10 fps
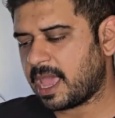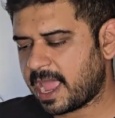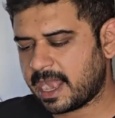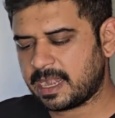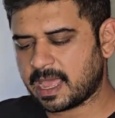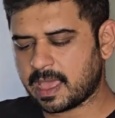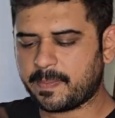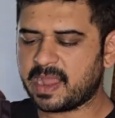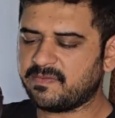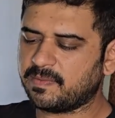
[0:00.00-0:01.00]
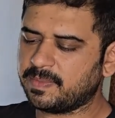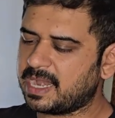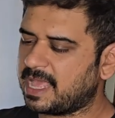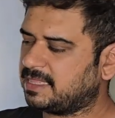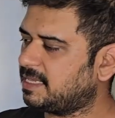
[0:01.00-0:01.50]
And apart from
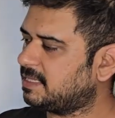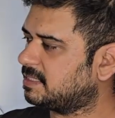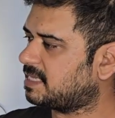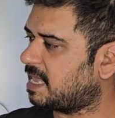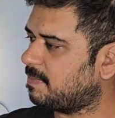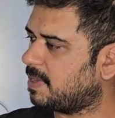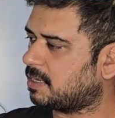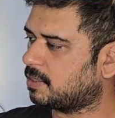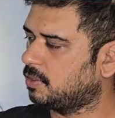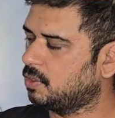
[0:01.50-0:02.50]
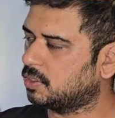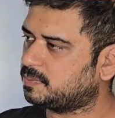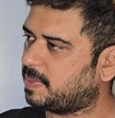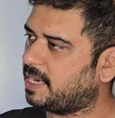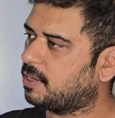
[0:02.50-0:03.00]
that, I think this helmet
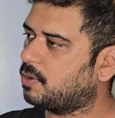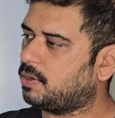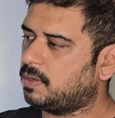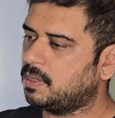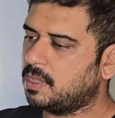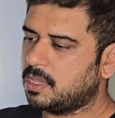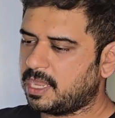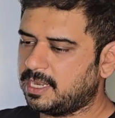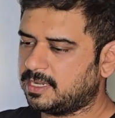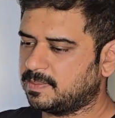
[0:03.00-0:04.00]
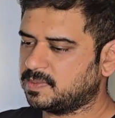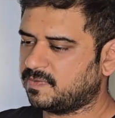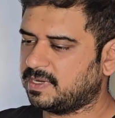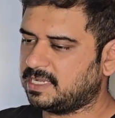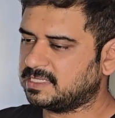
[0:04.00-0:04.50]
looks pretty good in terms
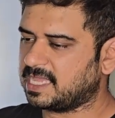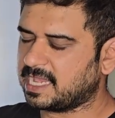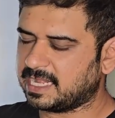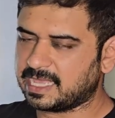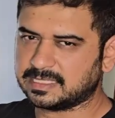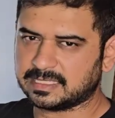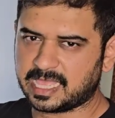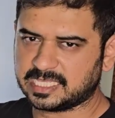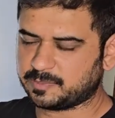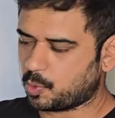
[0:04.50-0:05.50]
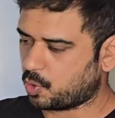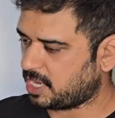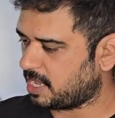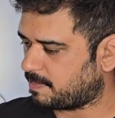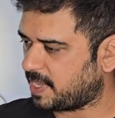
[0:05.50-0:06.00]
of the design. It has a nice
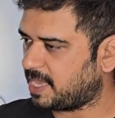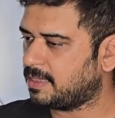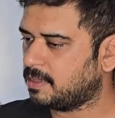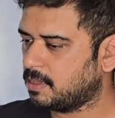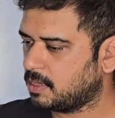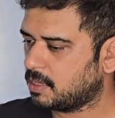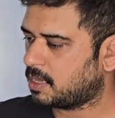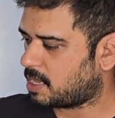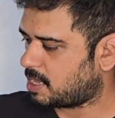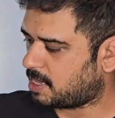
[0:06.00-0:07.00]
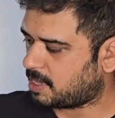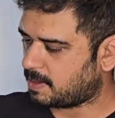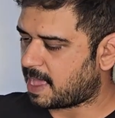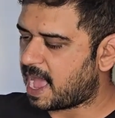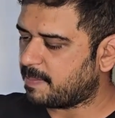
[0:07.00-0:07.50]
sporty appeal.
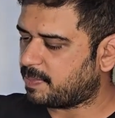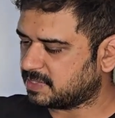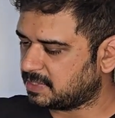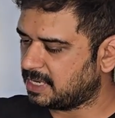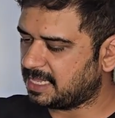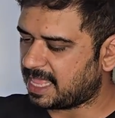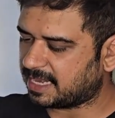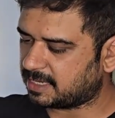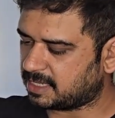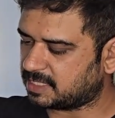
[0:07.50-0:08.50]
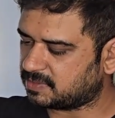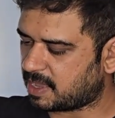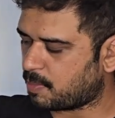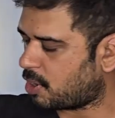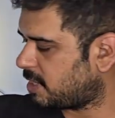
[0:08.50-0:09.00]
I personally liked it, that's
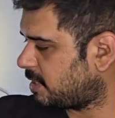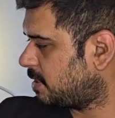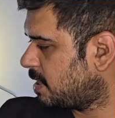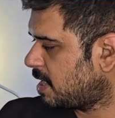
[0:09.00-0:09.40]
why I bought it.